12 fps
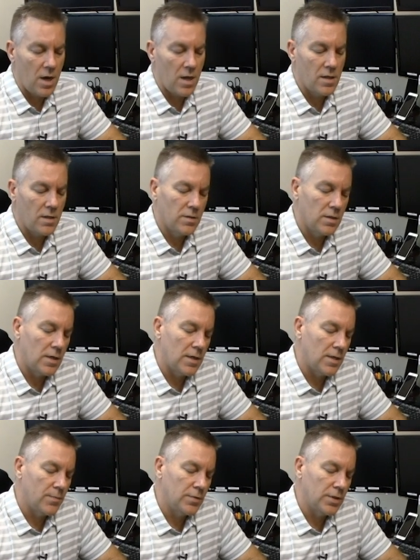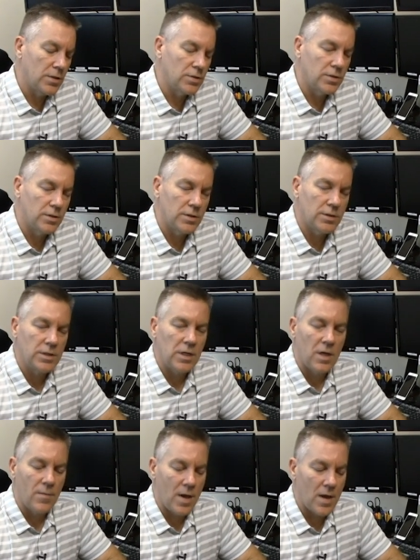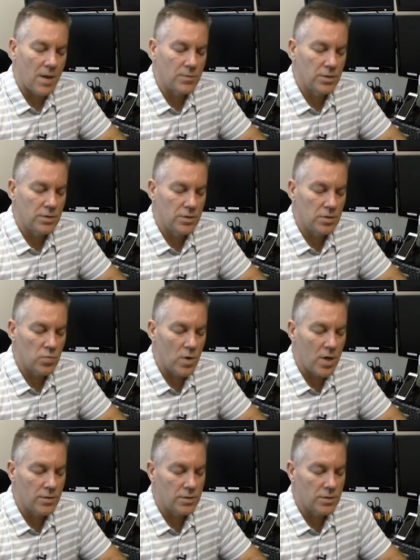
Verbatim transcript: and then uh, potentially CDMA options as well.